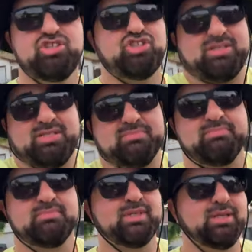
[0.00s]
just
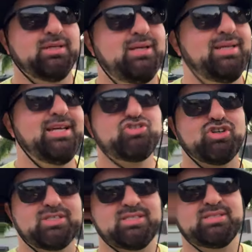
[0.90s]

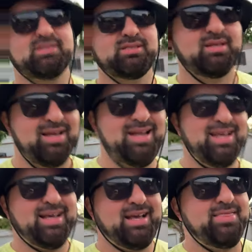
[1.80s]
interests
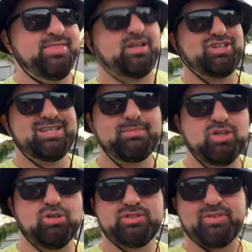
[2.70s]
that are
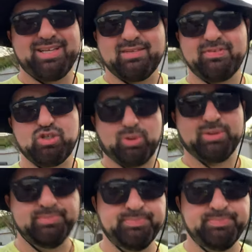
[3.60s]
inimical to the individual.